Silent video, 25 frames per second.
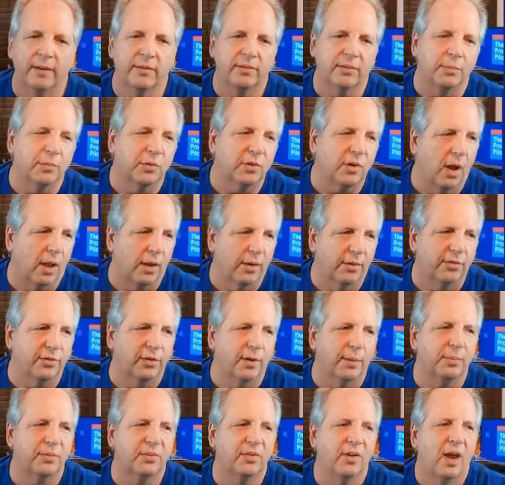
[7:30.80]
some
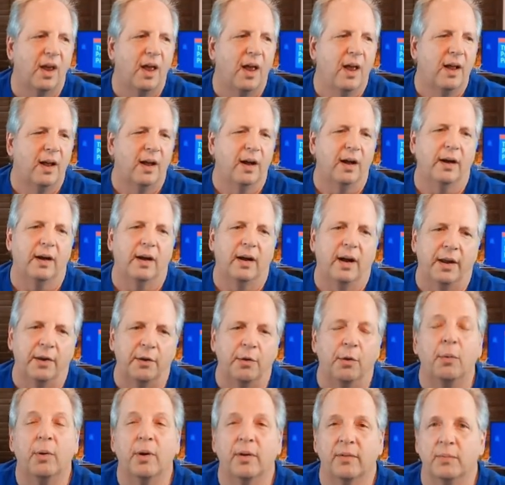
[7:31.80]
scholarships. I know
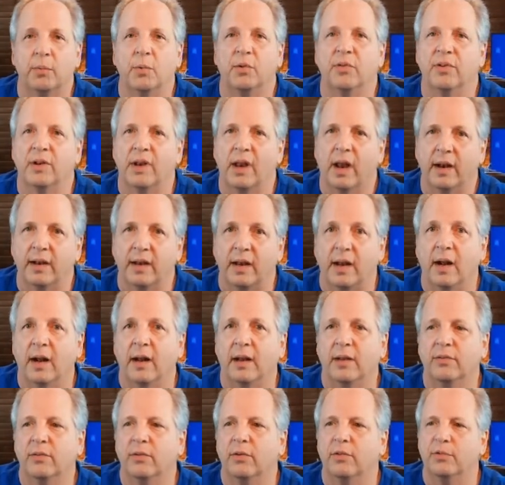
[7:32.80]
one of them was the
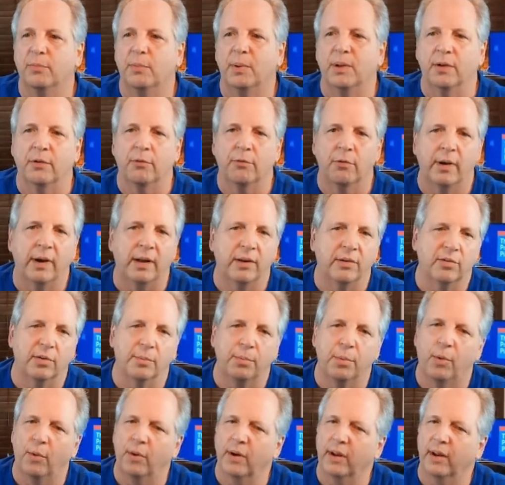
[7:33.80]
99s, who's been great in
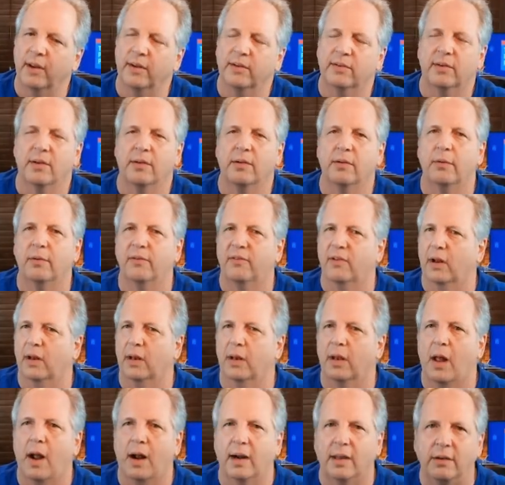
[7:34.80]
supporting us. I know we've got a
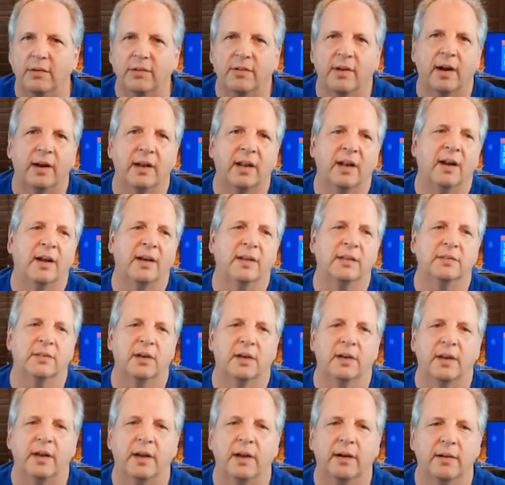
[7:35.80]
lot of you 99s
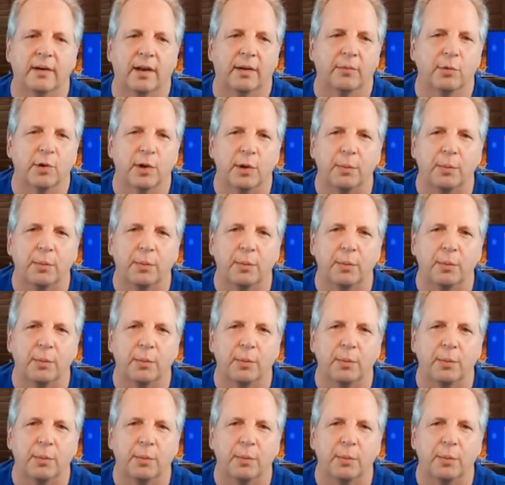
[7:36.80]
on here, and I really